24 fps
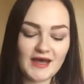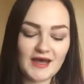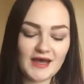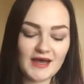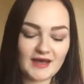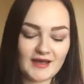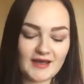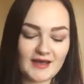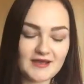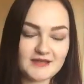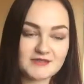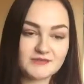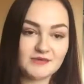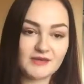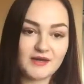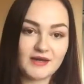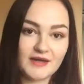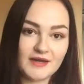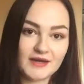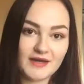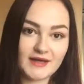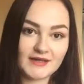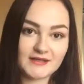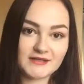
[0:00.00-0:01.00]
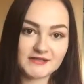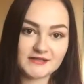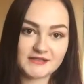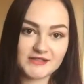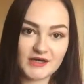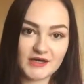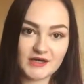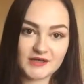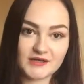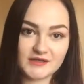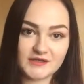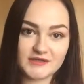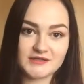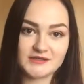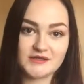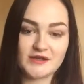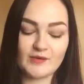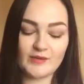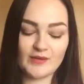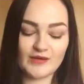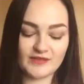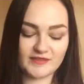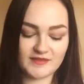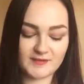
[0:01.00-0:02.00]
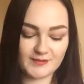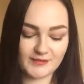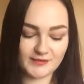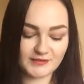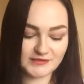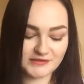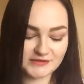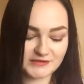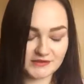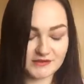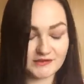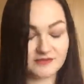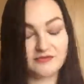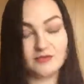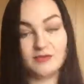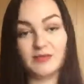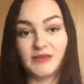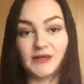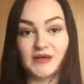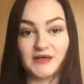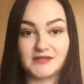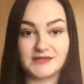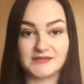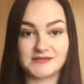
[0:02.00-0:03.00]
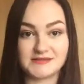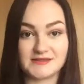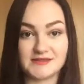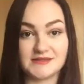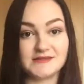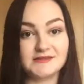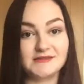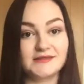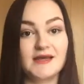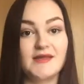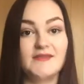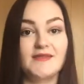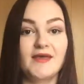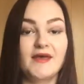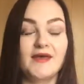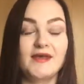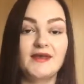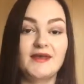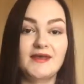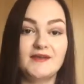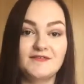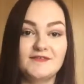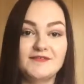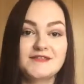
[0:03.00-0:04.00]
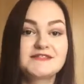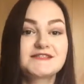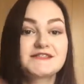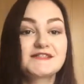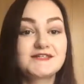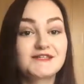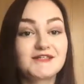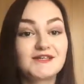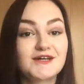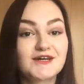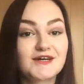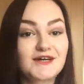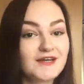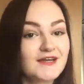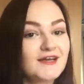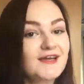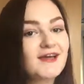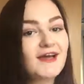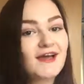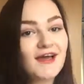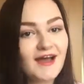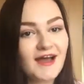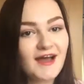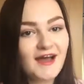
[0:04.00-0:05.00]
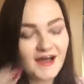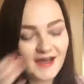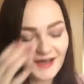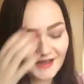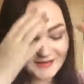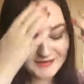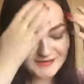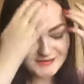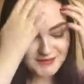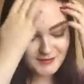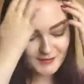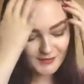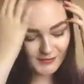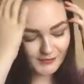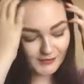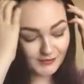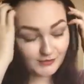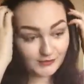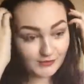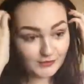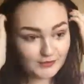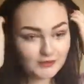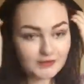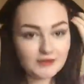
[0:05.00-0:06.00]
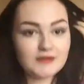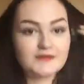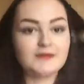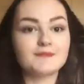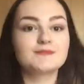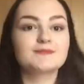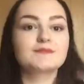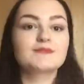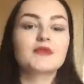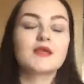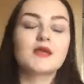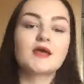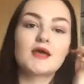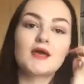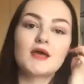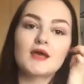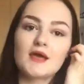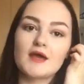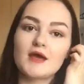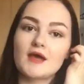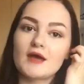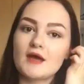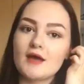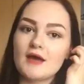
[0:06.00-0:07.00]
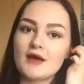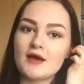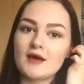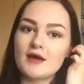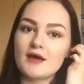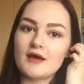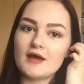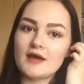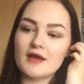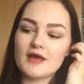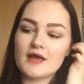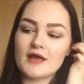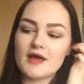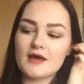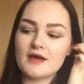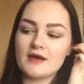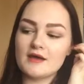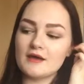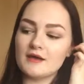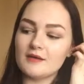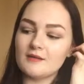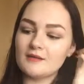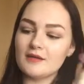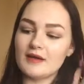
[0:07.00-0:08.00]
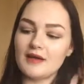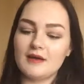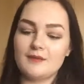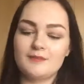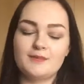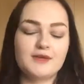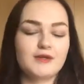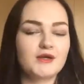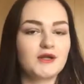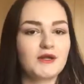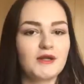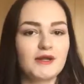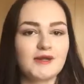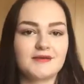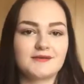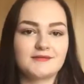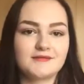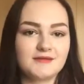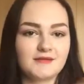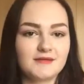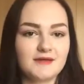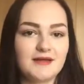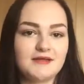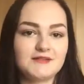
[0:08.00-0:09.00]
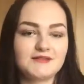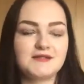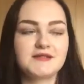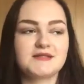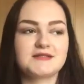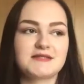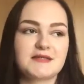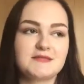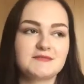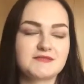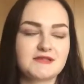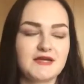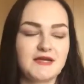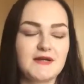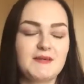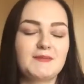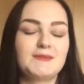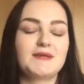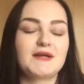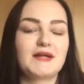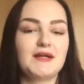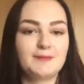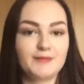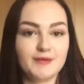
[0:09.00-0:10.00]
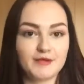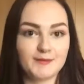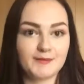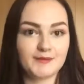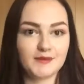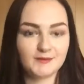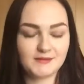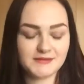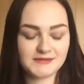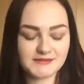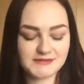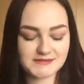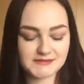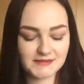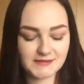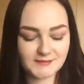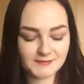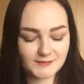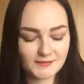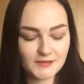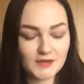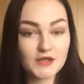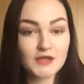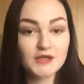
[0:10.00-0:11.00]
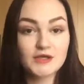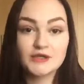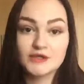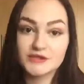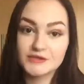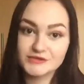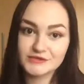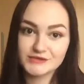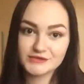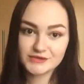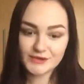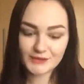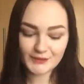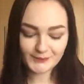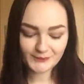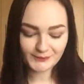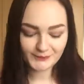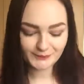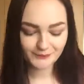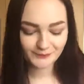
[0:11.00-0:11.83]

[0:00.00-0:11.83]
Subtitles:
I guess we're gonna get started with the boot stuff because it's easier, and then if it's too long, I'll do the Boohoo haul. I'll put it I'll do it at the same time, but I'll put it up a couple of days later. So